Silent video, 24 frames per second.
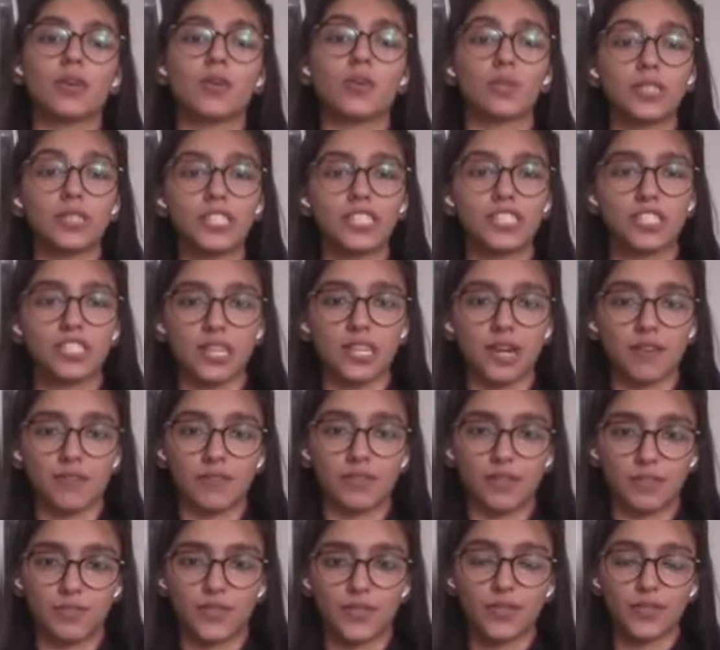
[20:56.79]
OTG
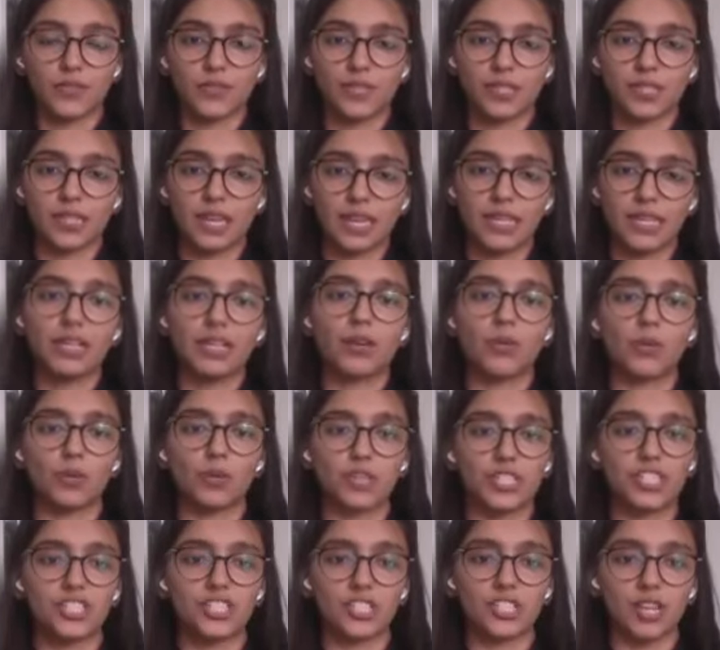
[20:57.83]
oven, if you're using any
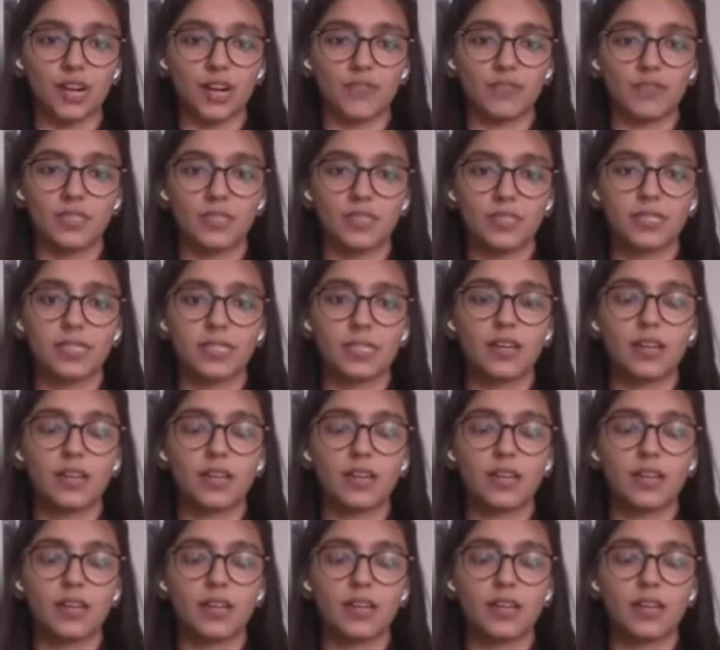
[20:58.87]
OTG ovens,